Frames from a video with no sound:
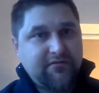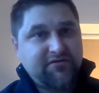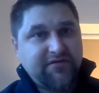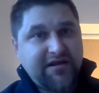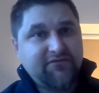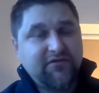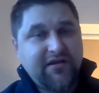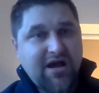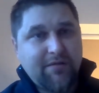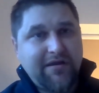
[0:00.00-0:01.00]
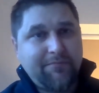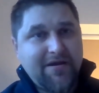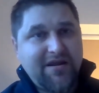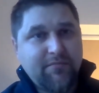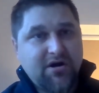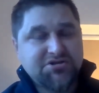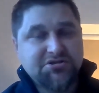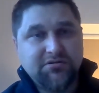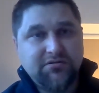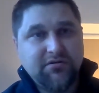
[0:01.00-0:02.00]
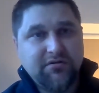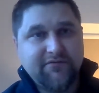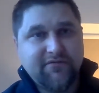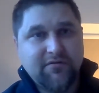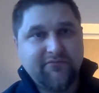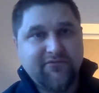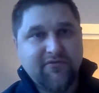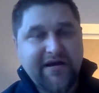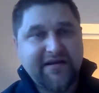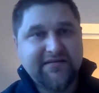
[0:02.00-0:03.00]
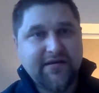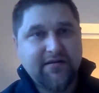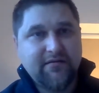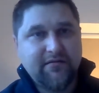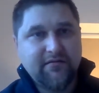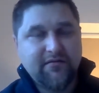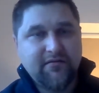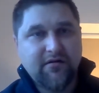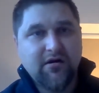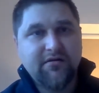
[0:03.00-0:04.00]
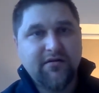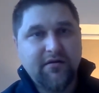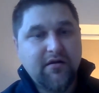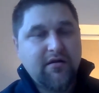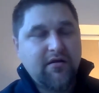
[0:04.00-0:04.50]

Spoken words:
this is Edward Yami, Penny Marshall from ITN and The Guardian,